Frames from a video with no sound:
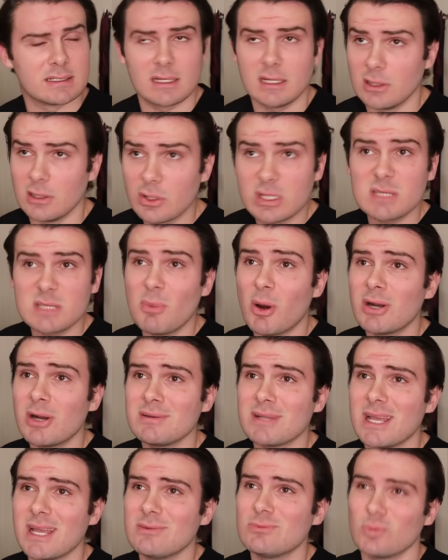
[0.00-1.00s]
He looks
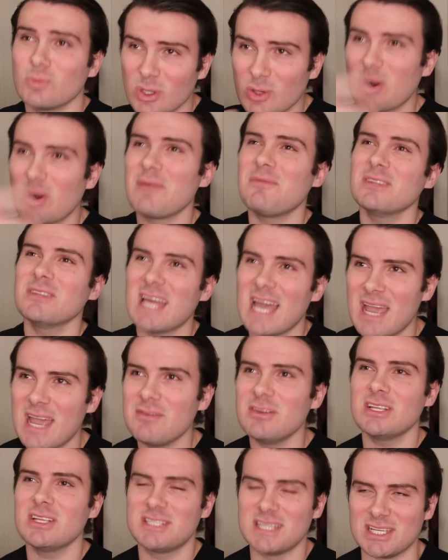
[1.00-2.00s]
smart and we're grateful to have
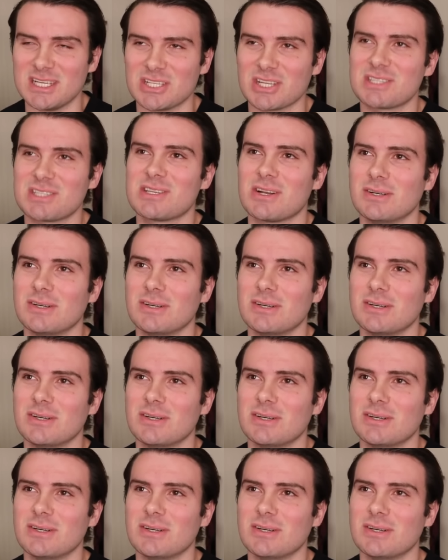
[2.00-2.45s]
you to teach us, sir.